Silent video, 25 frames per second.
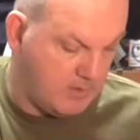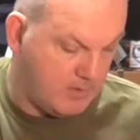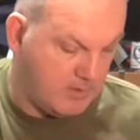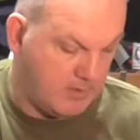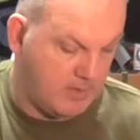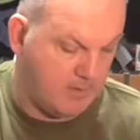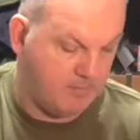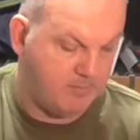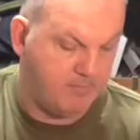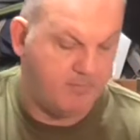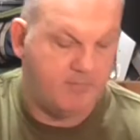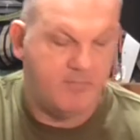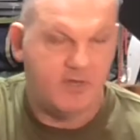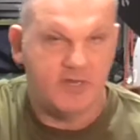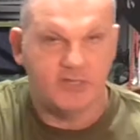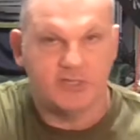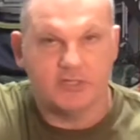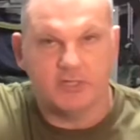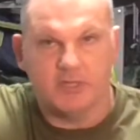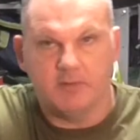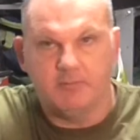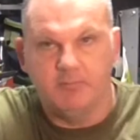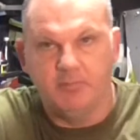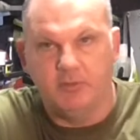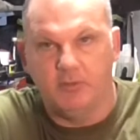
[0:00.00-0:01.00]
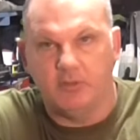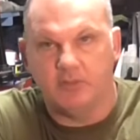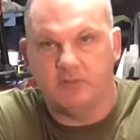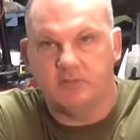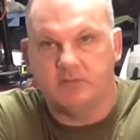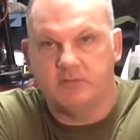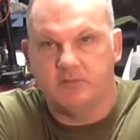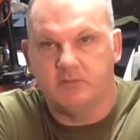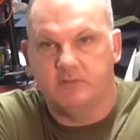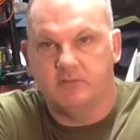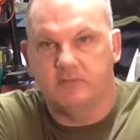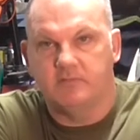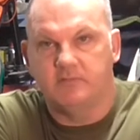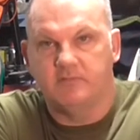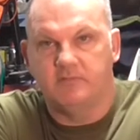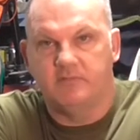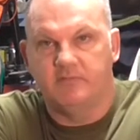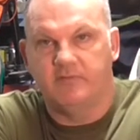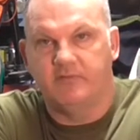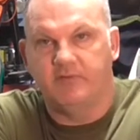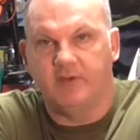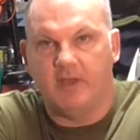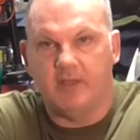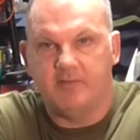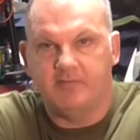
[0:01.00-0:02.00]
I initially put
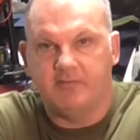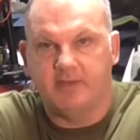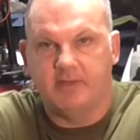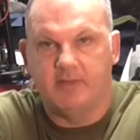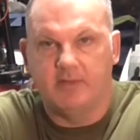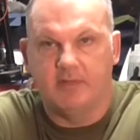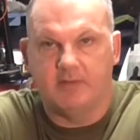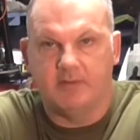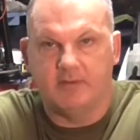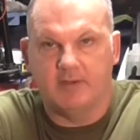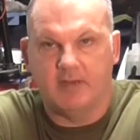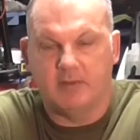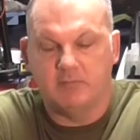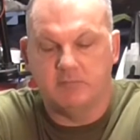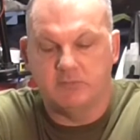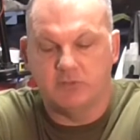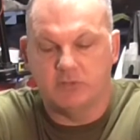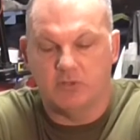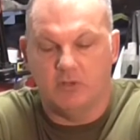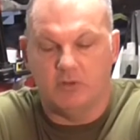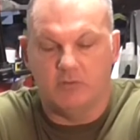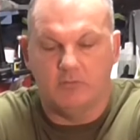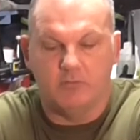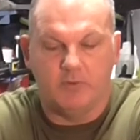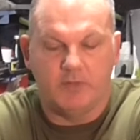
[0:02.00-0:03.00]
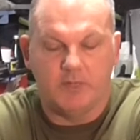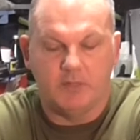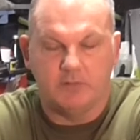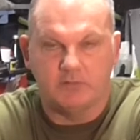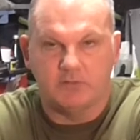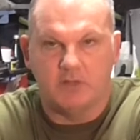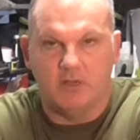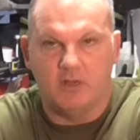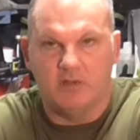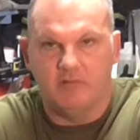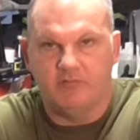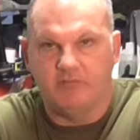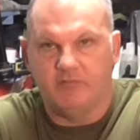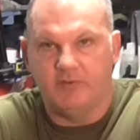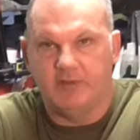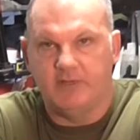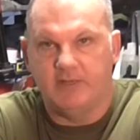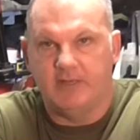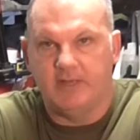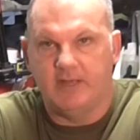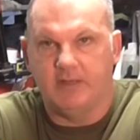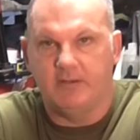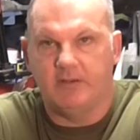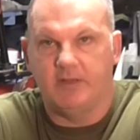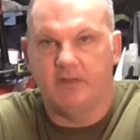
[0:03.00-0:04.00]
5 kilograms on when it was halfway
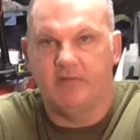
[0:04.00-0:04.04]
down.